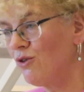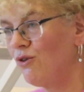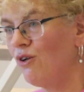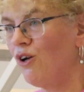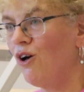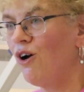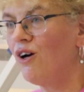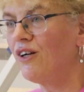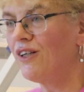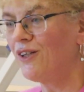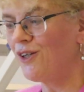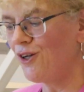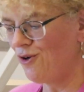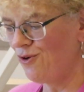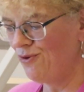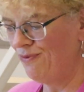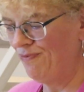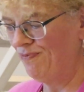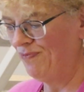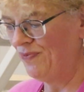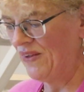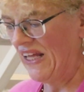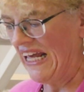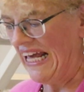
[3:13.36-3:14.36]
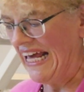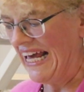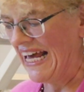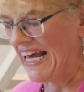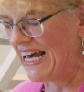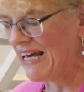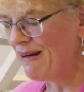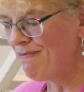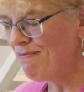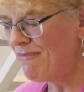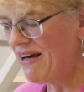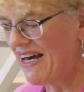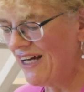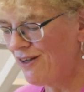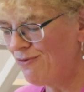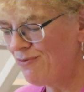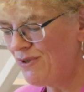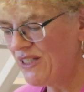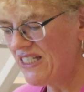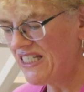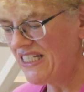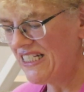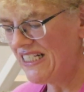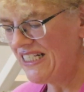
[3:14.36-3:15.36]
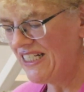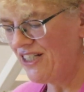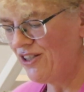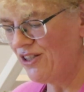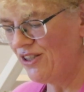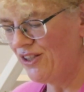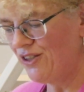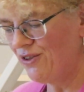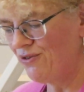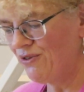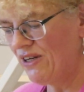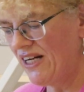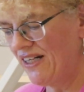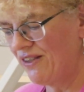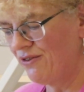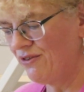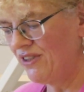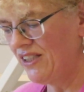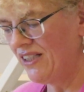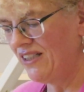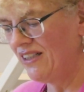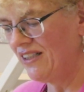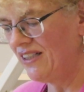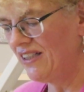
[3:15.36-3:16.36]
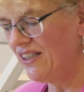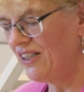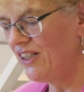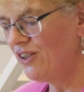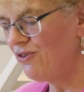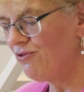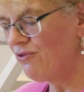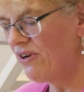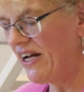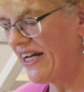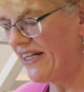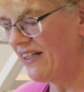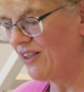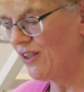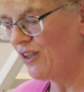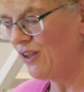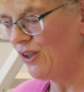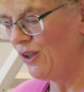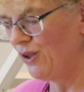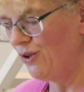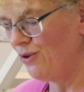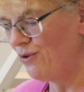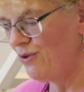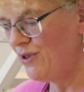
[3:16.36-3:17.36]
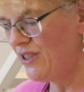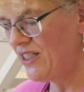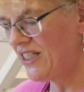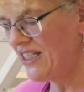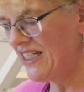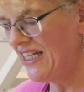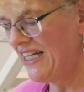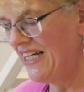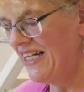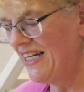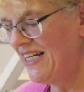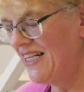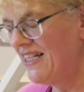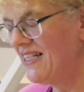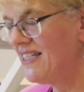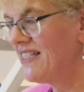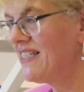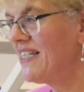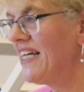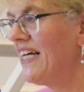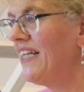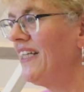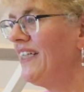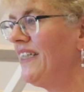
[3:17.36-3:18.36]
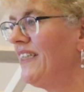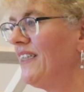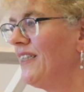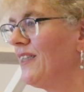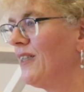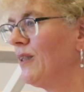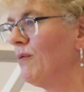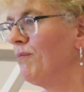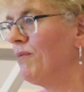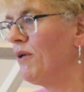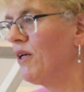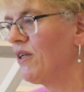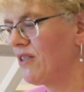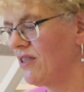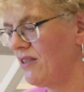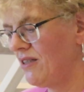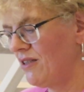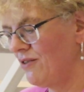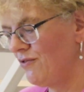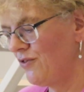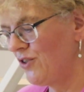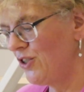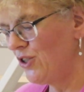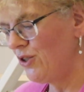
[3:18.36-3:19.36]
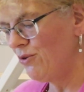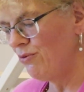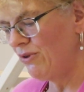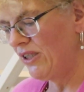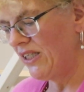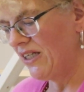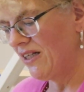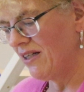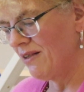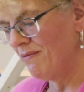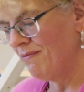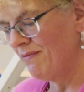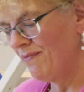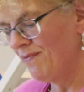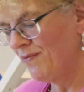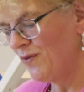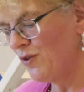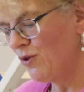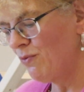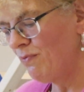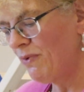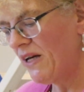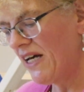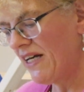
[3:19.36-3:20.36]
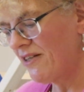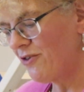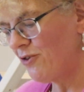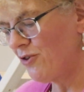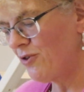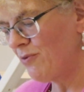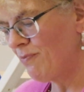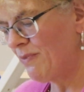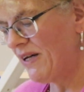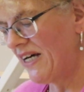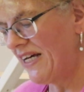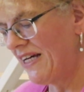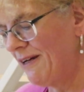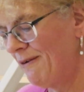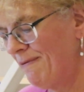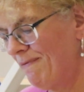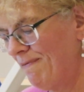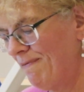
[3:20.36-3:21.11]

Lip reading: so long ago, a man was sitting on the ground, in ragged clothes, selling little boxes of chewing gum to passers-by.